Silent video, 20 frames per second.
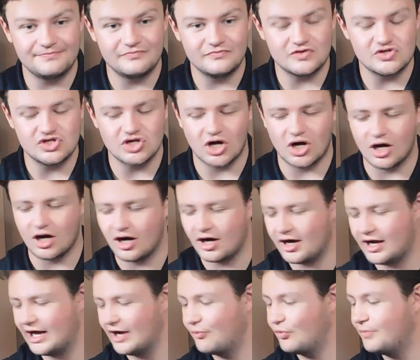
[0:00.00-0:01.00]
Sure,
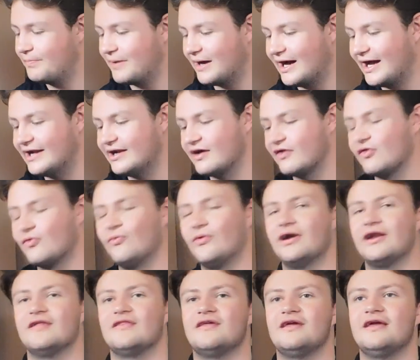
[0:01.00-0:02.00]
I would buy another
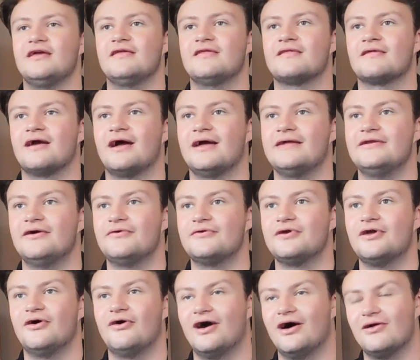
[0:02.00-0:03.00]
one of these. I don't
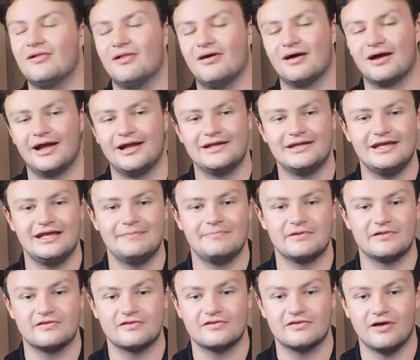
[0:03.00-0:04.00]
know how long I'd keep
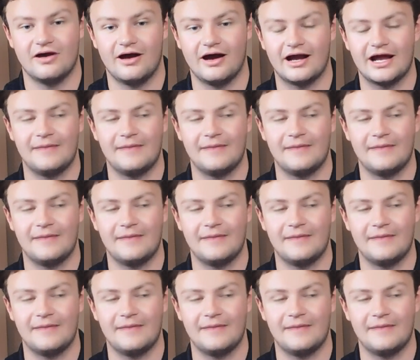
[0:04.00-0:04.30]
it stock.